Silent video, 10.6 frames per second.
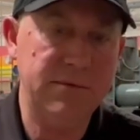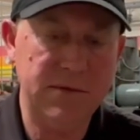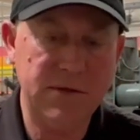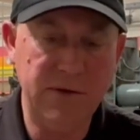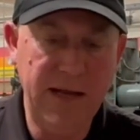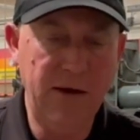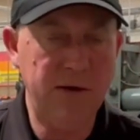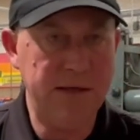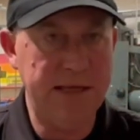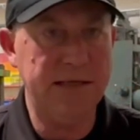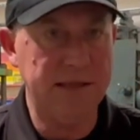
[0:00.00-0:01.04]
So now it
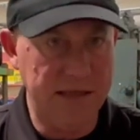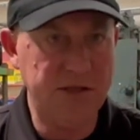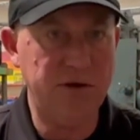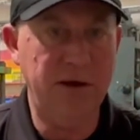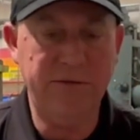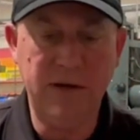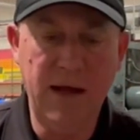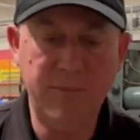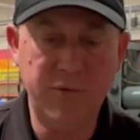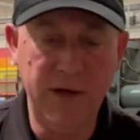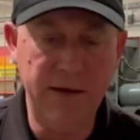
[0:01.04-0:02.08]
takes less travel to
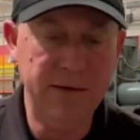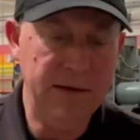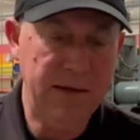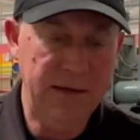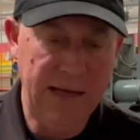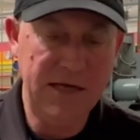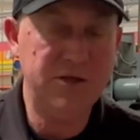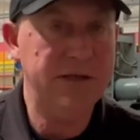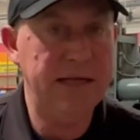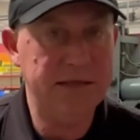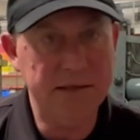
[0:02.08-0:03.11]
operate. Actually,
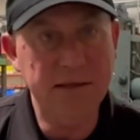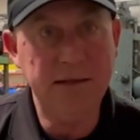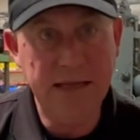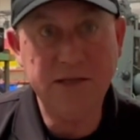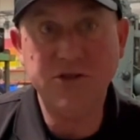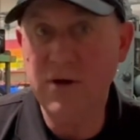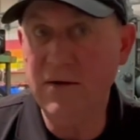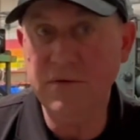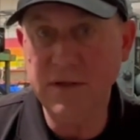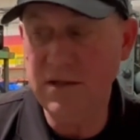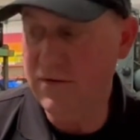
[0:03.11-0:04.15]
it takes a little less
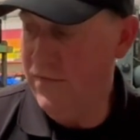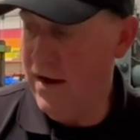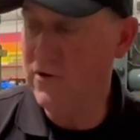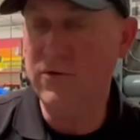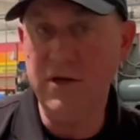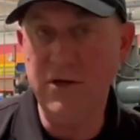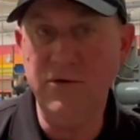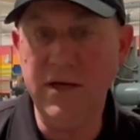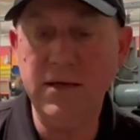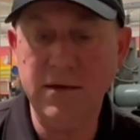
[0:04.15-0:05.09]
travel than the factory unit.